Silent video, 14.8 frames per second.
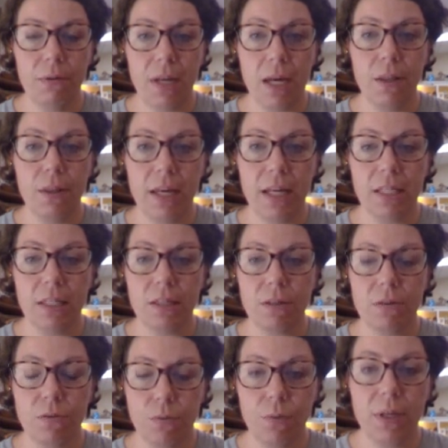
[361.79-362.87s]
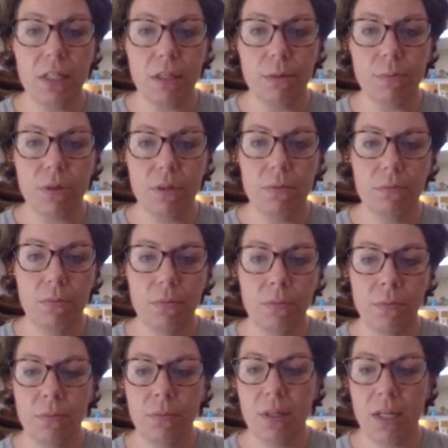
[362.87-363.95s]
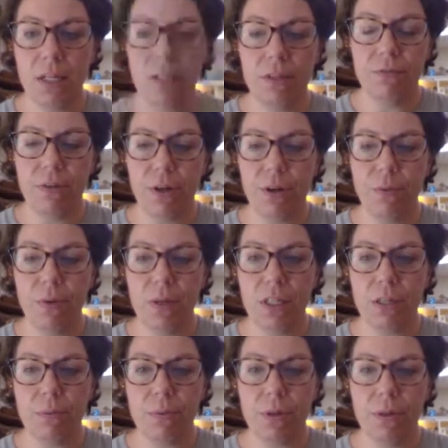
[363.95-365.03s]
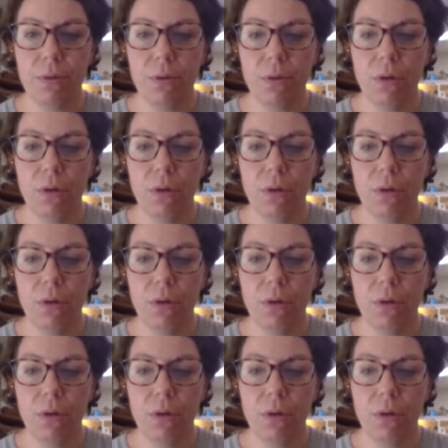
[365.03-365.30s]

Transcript: Now that's reasonable. That very reasonable.